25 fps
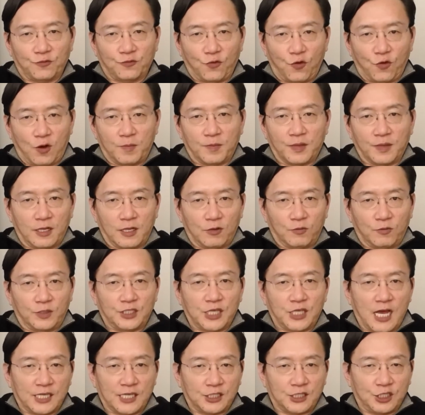formula, which
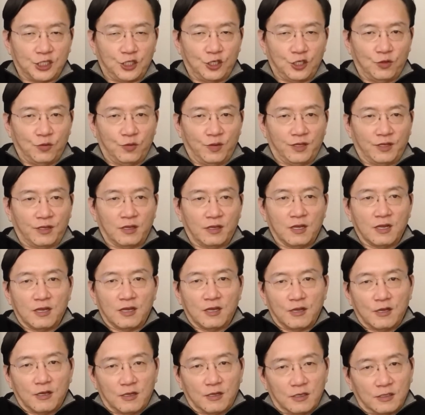has to do with
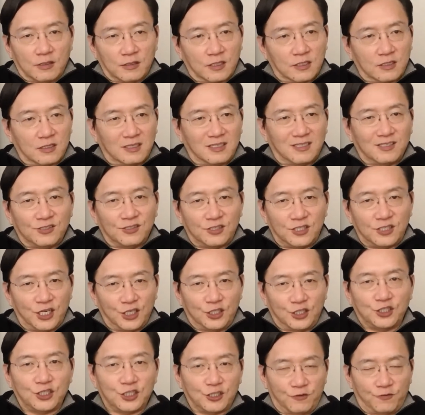
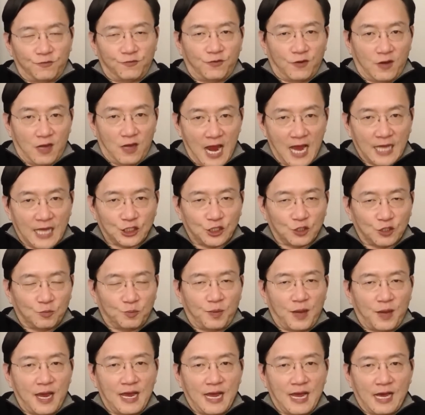contingent financial
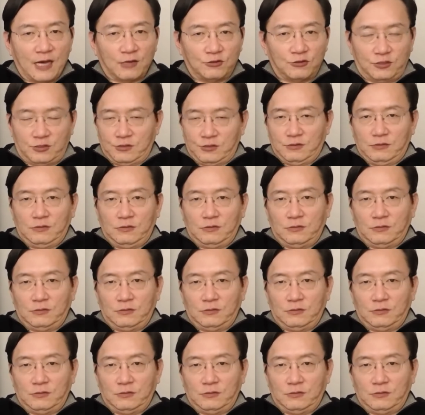payouts,